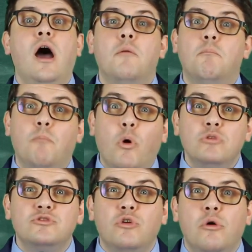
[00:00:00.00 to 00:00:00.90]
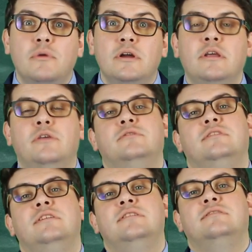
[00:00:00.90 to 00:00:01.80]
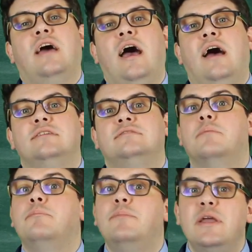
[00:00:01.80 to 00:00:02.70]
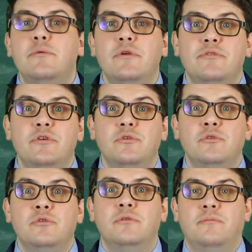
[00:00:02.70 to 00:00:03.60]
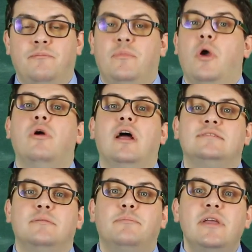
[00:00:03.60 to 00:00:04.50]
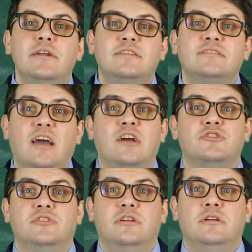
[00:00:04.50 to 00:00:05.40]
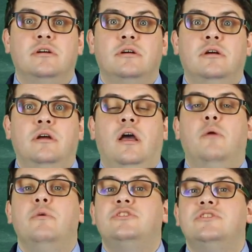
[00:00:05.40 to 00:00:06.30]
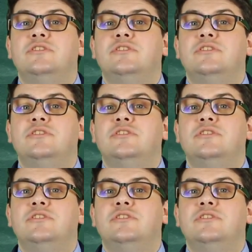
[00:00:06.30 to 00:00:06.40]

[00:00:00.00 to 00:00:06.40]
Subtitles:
Most common, you see this as peer review or as a peer discussion, which